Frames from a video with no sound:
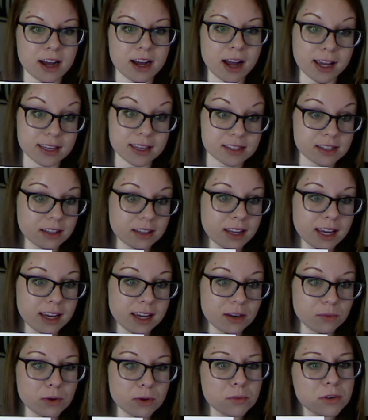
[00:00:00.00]
isolate
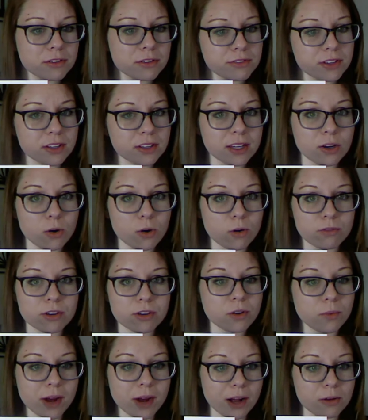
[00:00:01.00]
when we're feeling
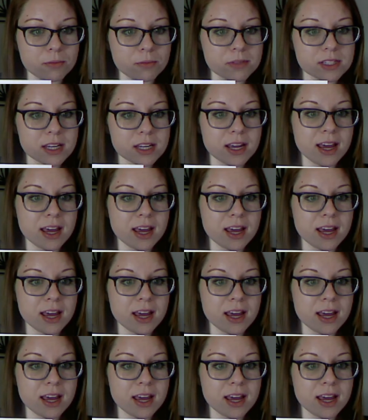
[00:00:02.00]
overwhelmed,